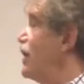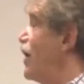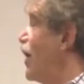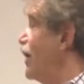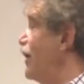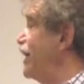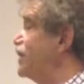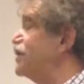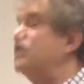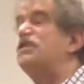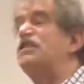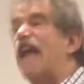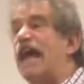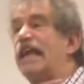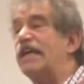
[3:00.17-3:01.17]
are
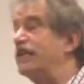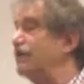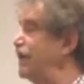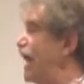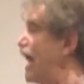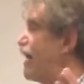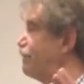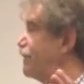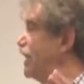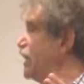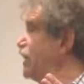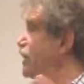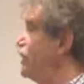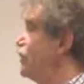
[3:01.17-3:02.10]
ecstatically happy